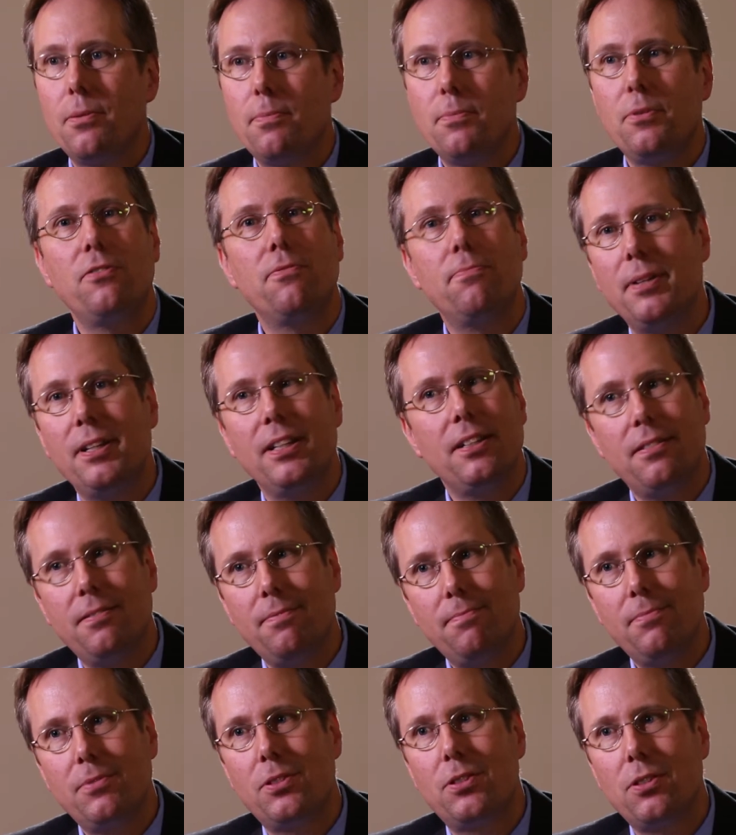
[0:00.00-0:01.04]
the movement
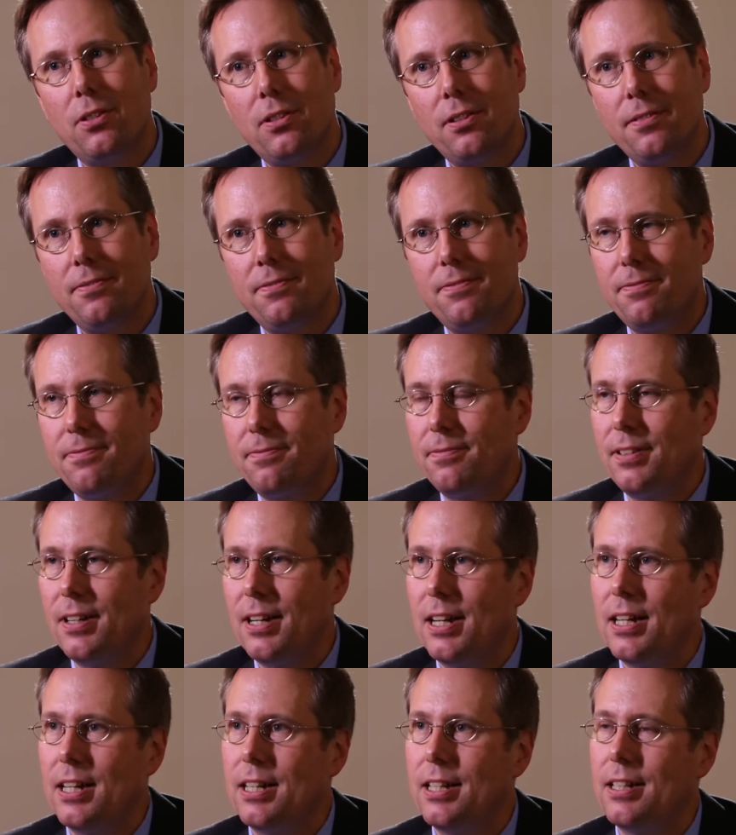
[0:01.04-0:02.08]
sort of
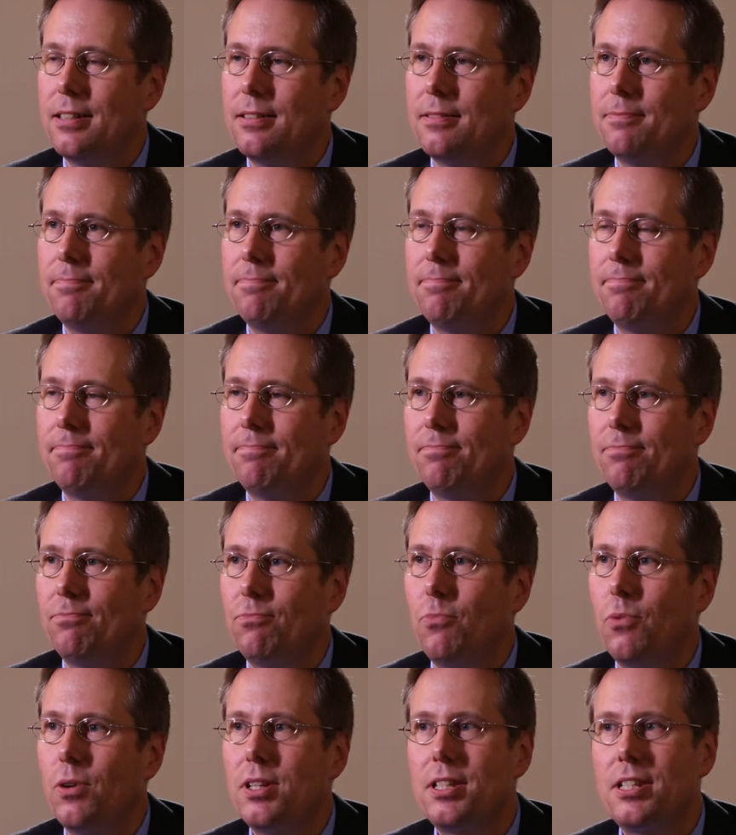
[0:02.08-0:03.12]

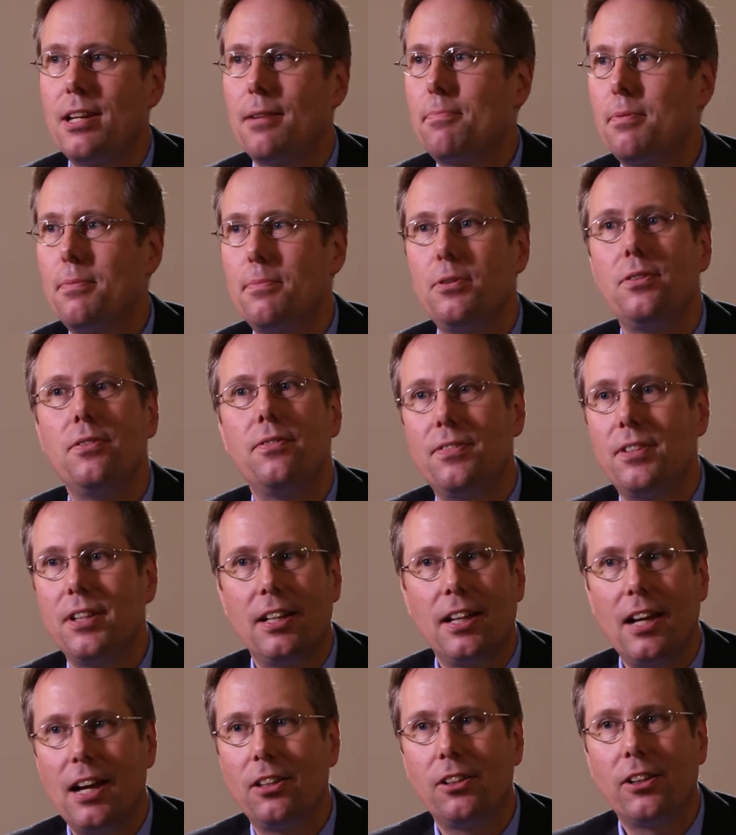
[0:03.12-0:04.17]
one step removed.
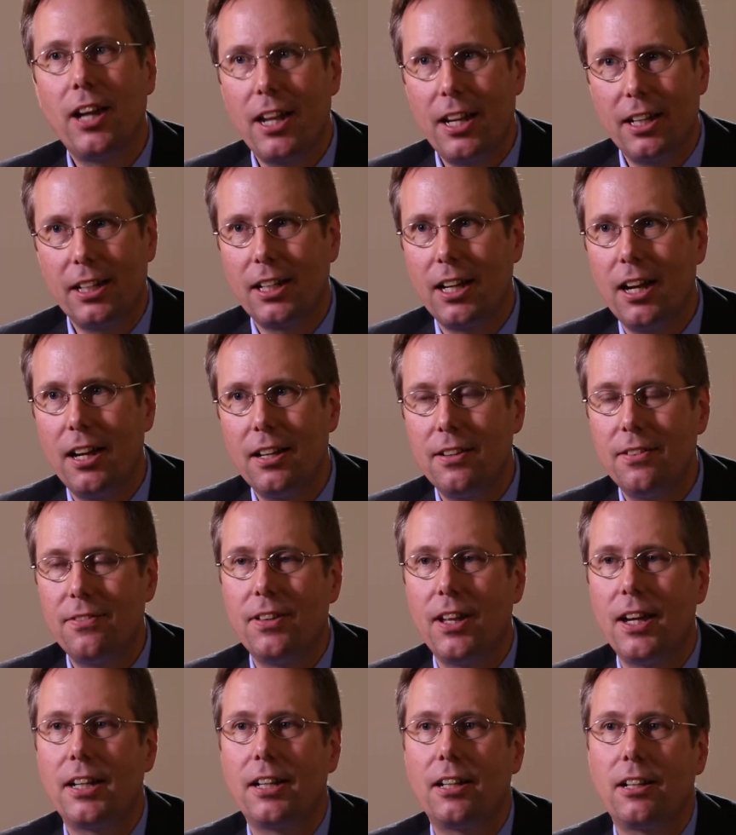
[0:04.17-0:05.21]
I look at it kind of
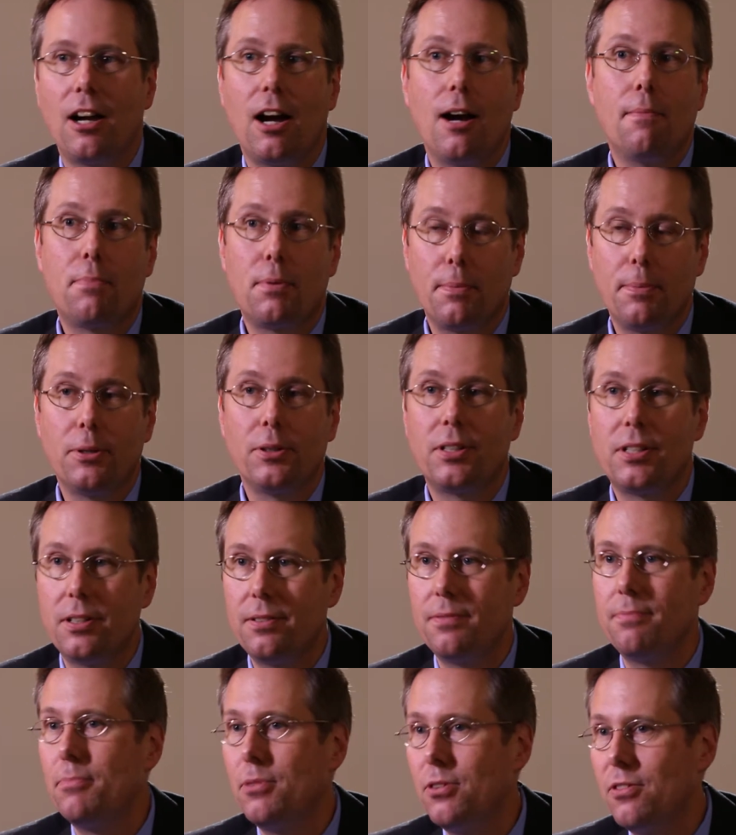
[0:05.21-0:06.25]
like comparable
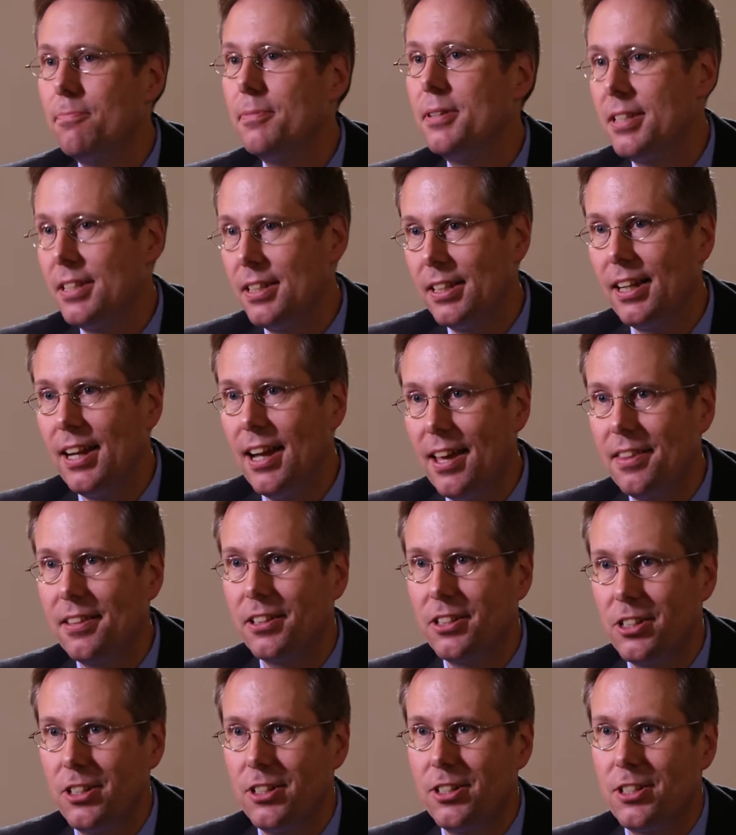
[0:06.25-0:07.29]
to movements in the
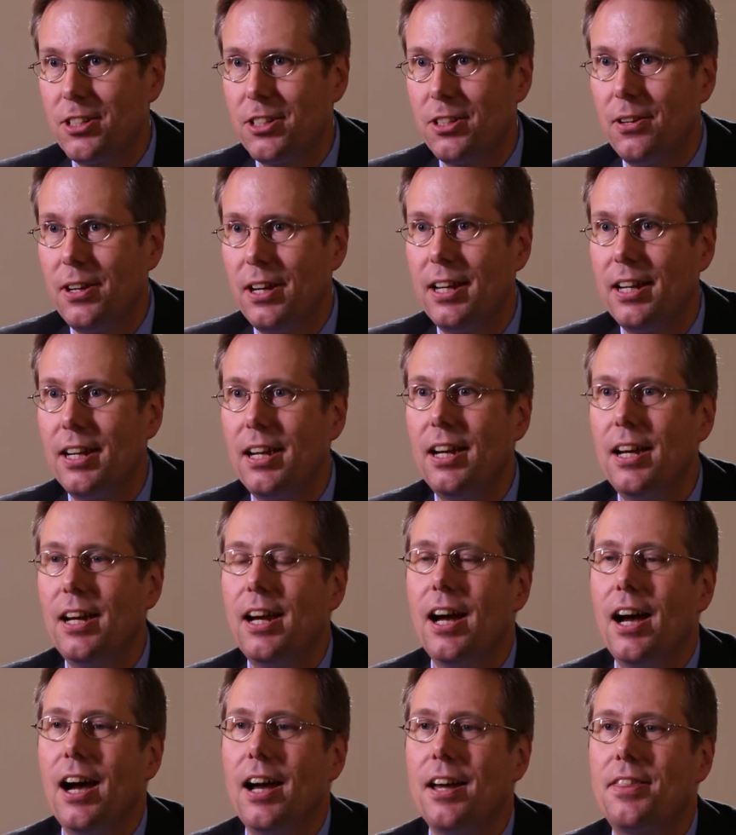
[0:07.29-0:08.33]
Catholic Church. So
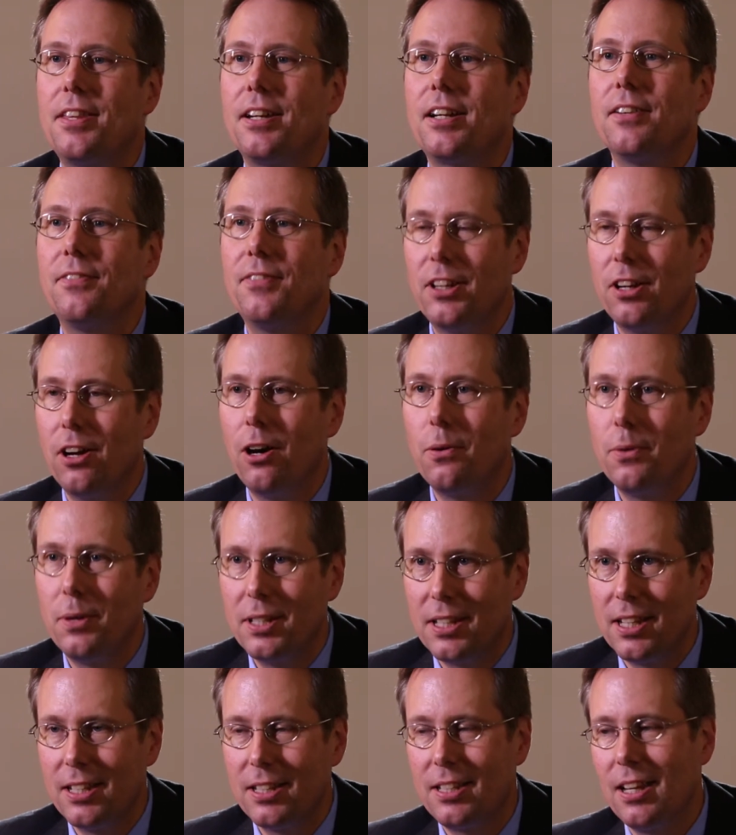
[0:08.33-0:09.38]
I think of it
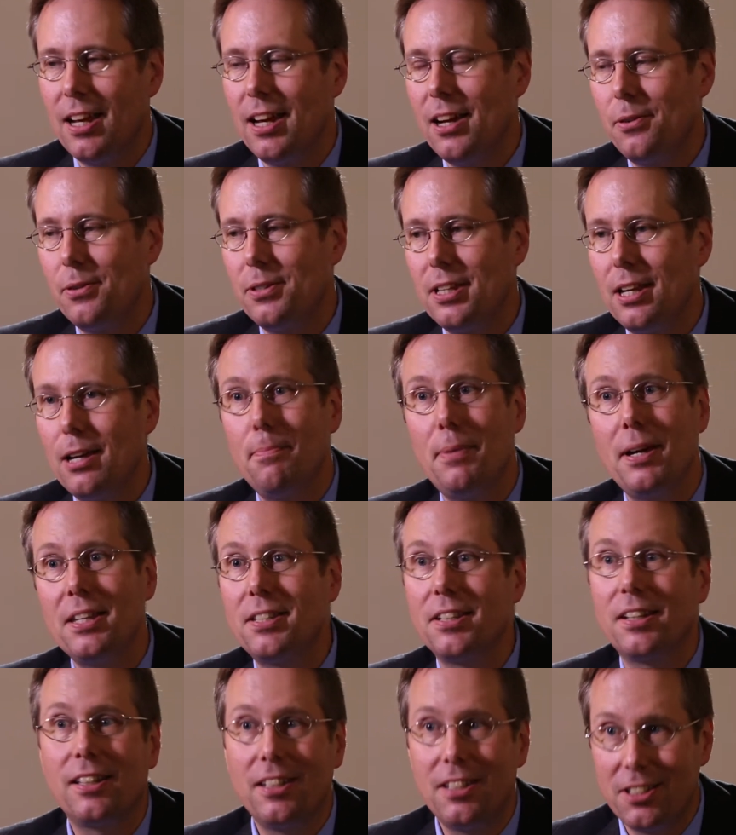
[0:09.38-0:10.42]
always as, I always say, a
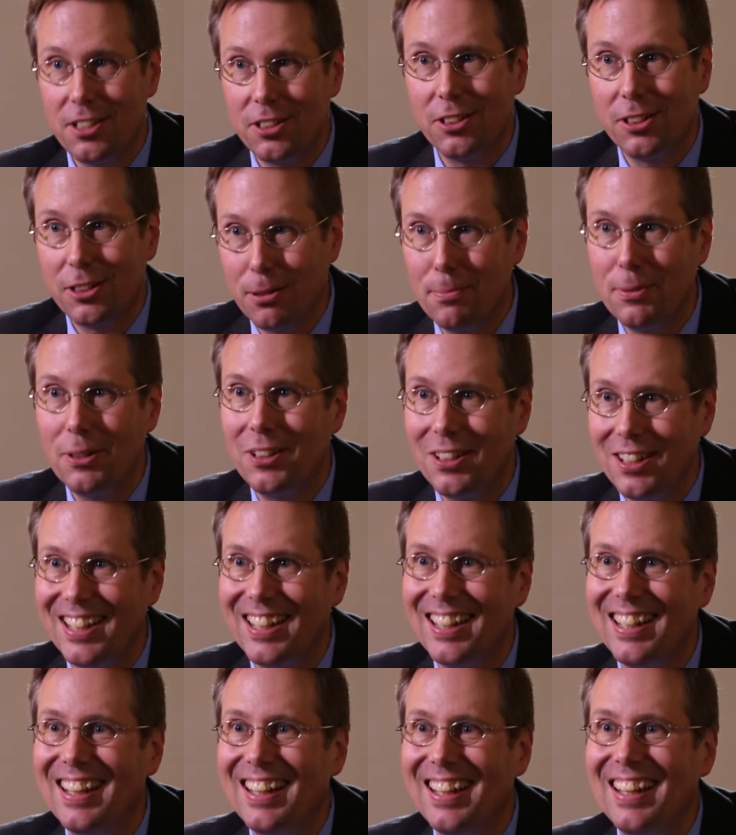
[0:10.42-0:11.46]
base ecclesial
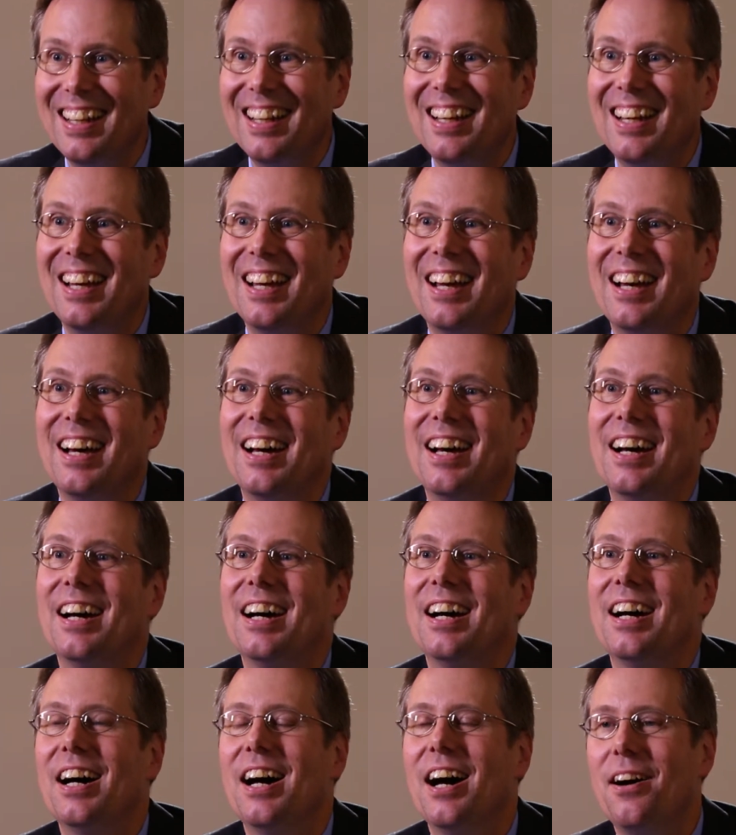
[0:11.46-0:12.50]
community
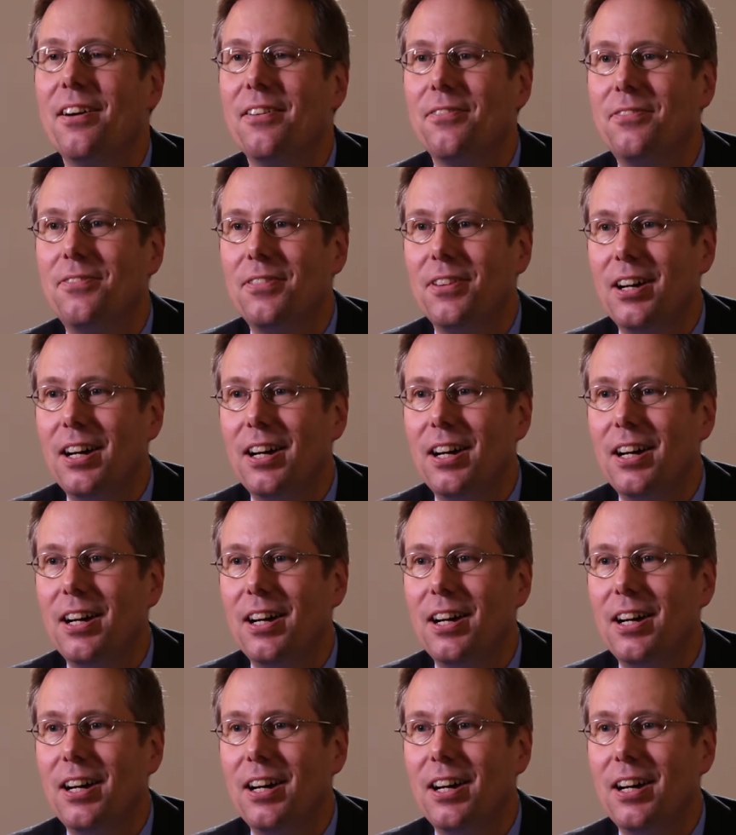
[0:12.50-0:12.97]
of